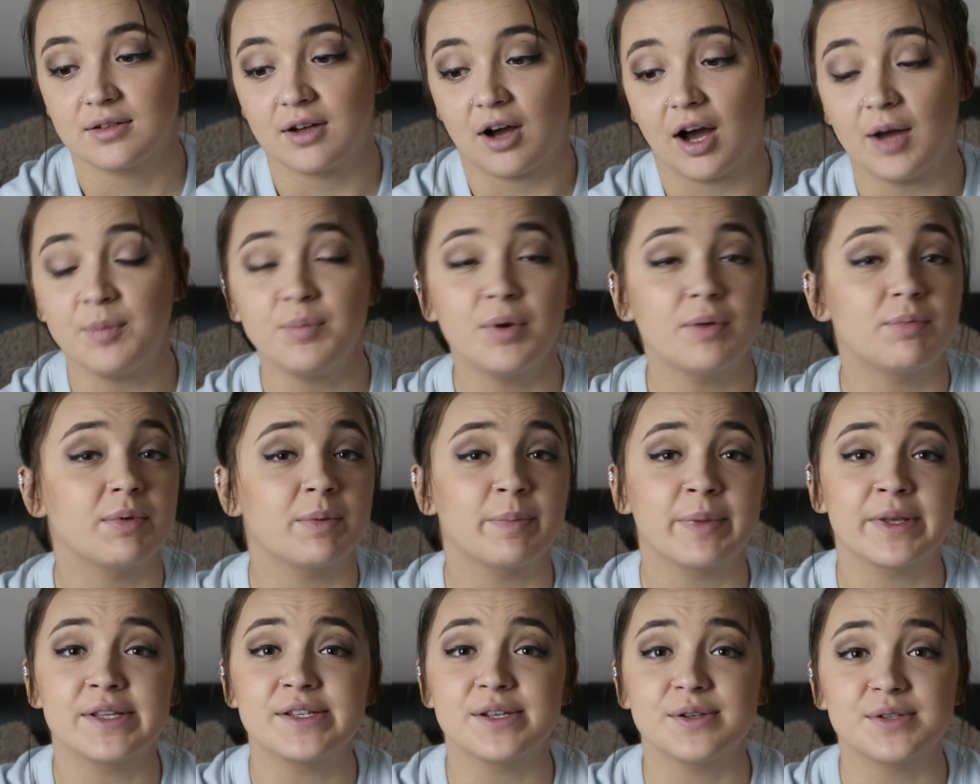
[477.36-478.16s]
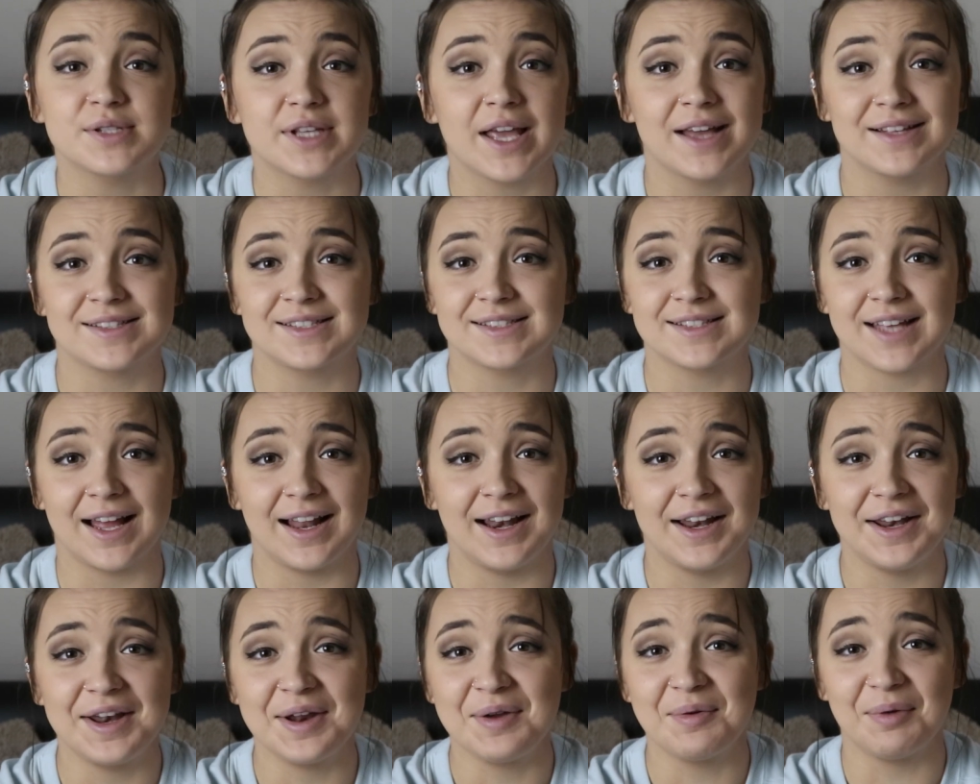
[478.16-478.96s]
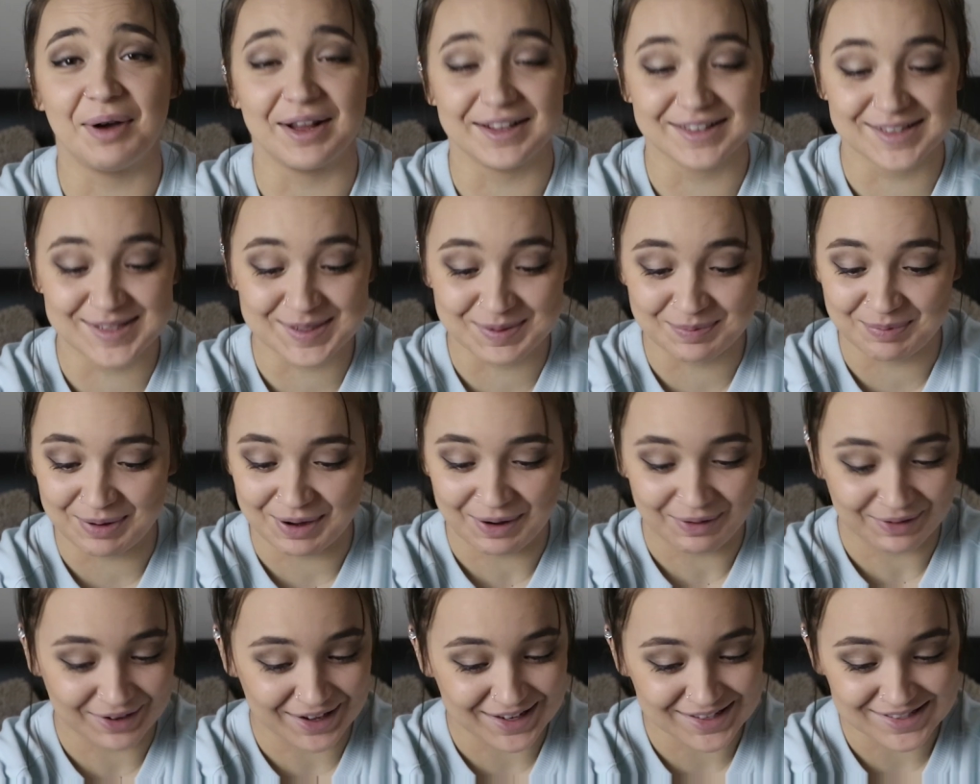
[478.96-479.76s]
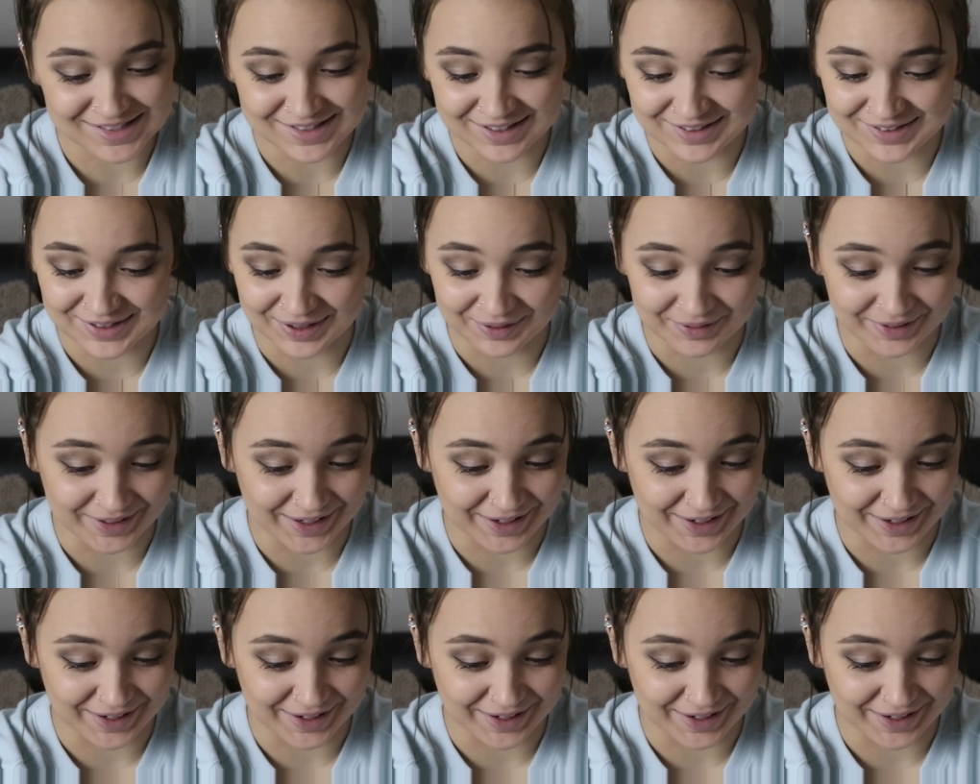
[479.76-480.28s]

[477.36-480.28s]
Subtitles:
be too scared to tell anyone, to be honest. I don't